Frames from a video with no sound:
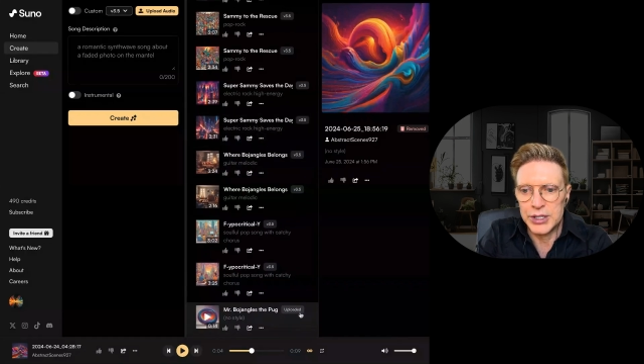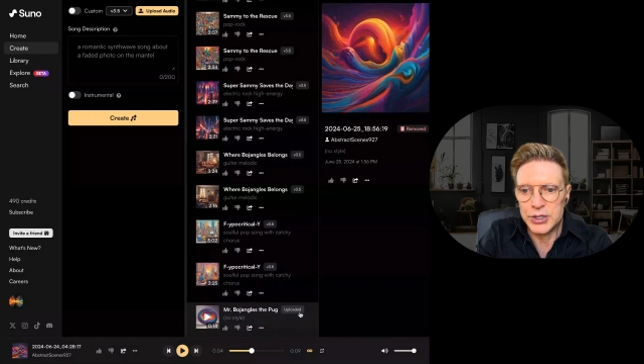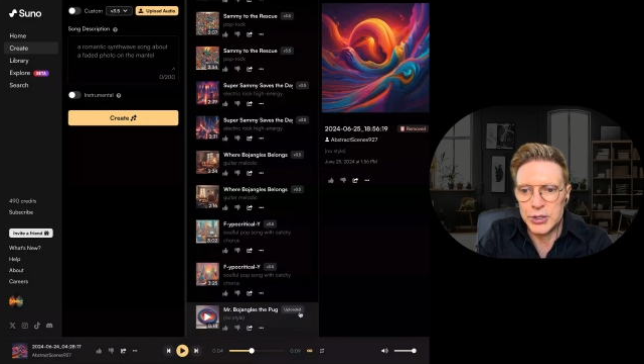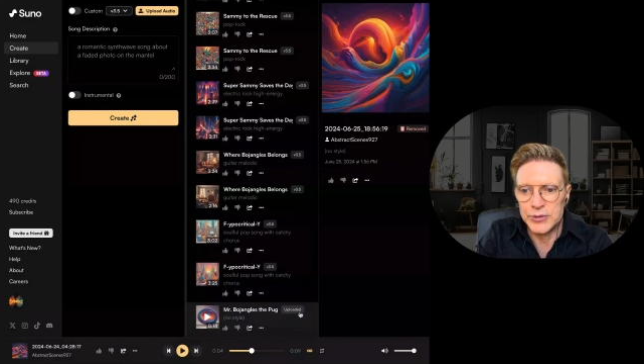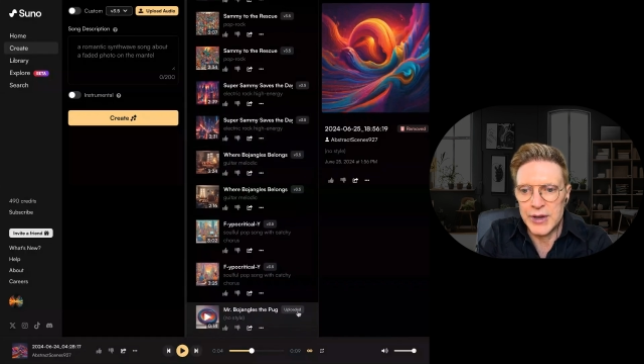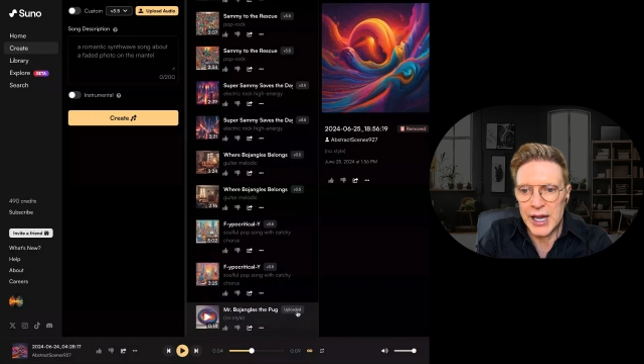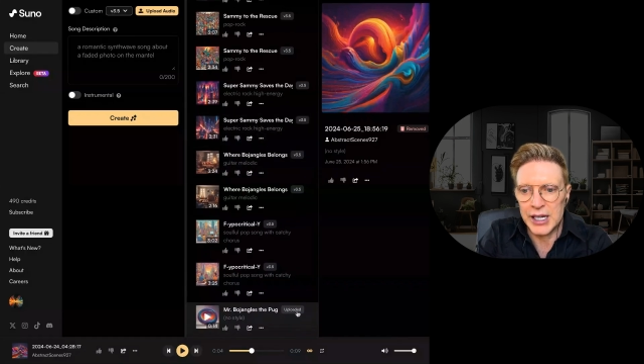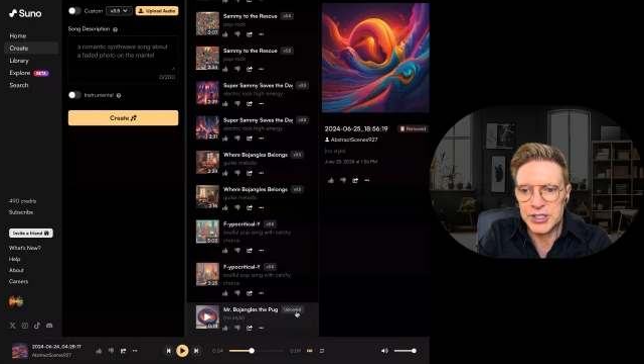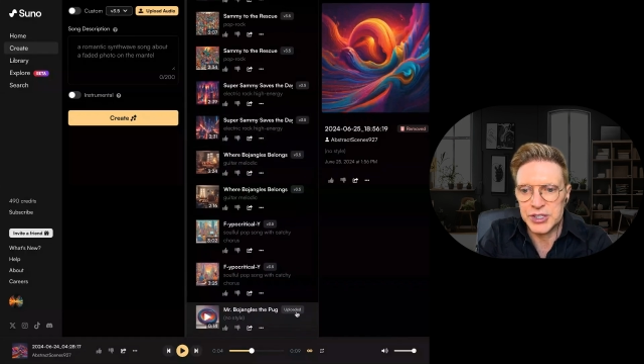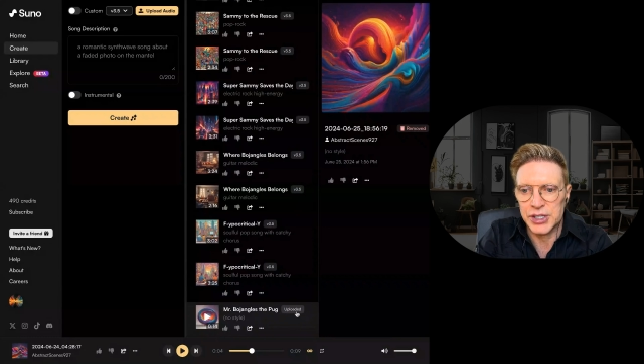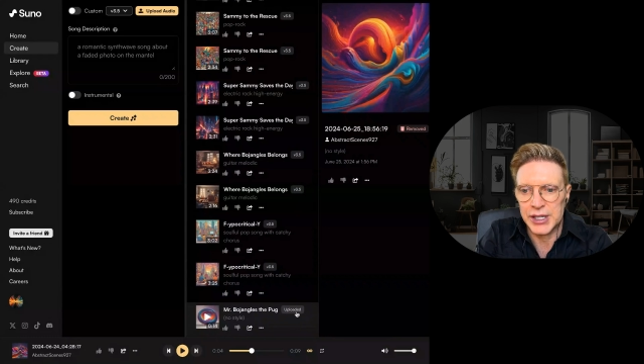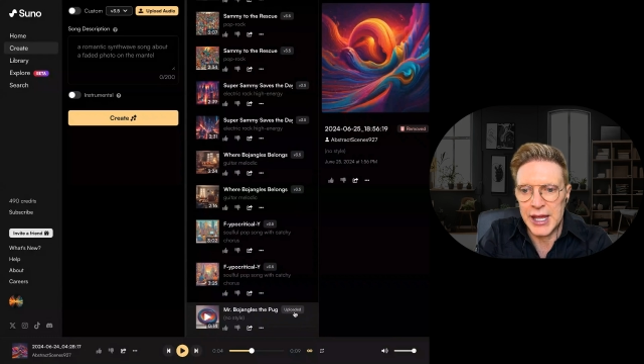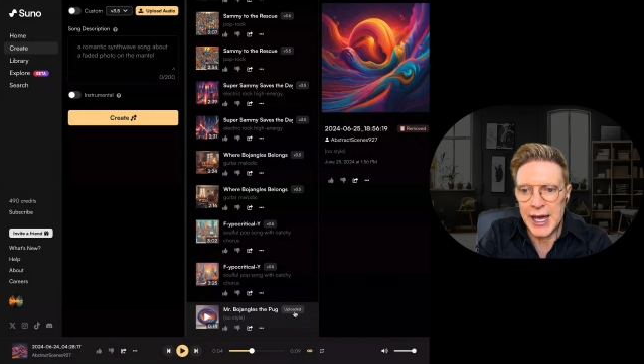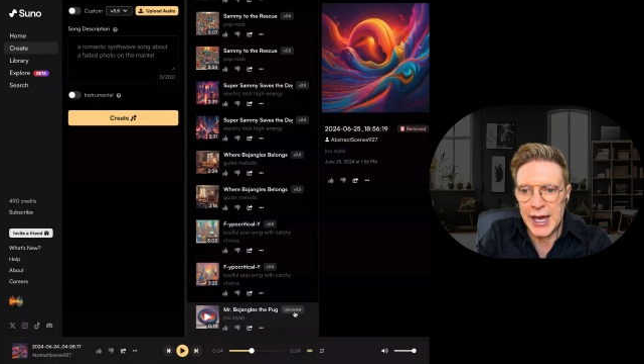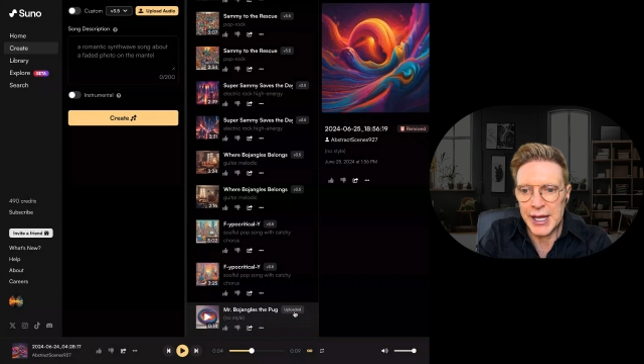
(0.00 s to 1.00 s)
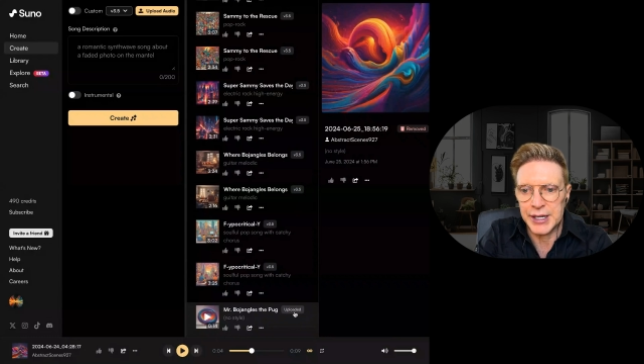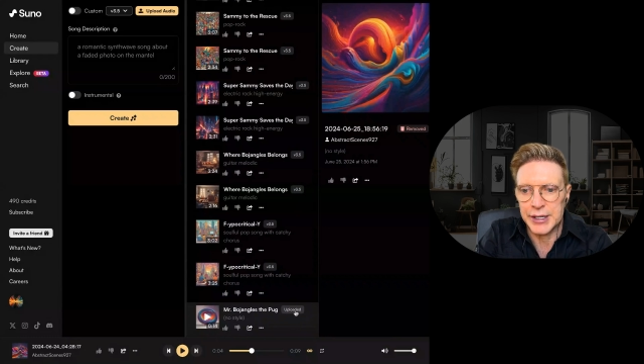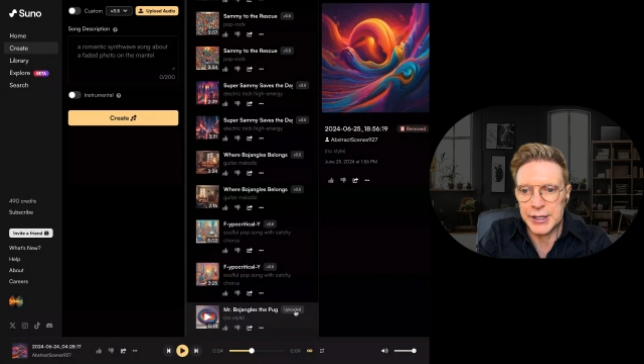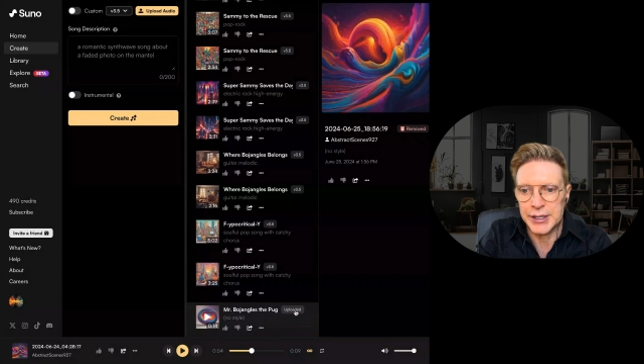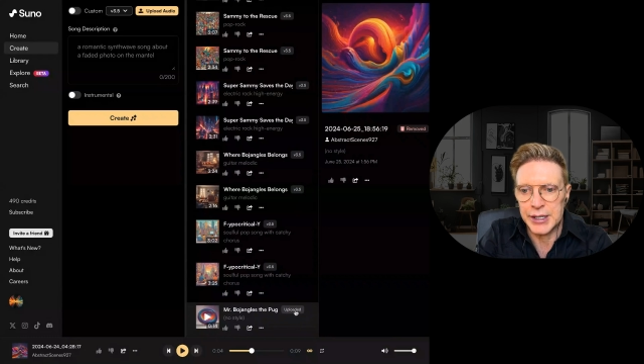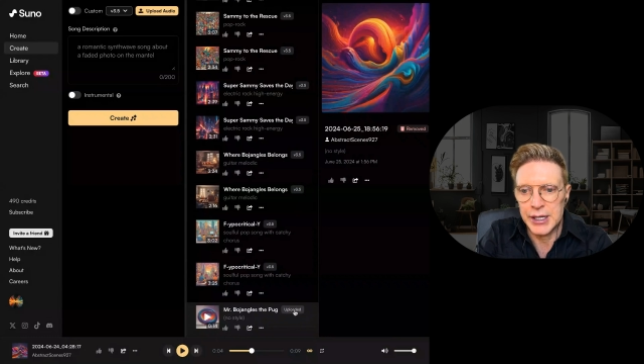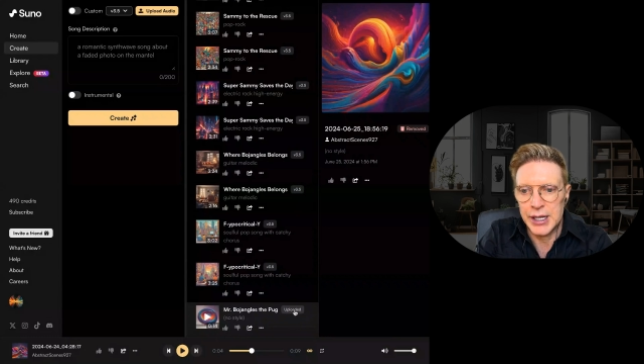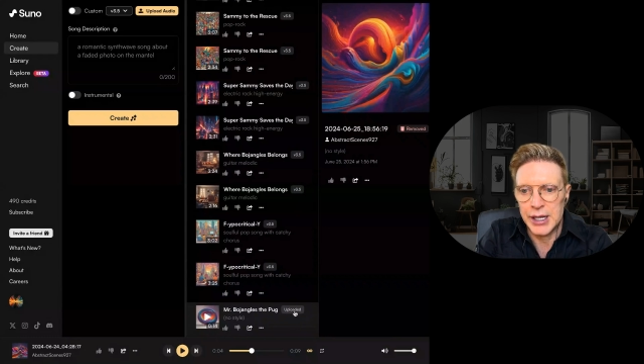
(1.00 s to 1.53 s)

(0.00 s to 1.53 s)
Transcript: you've actually added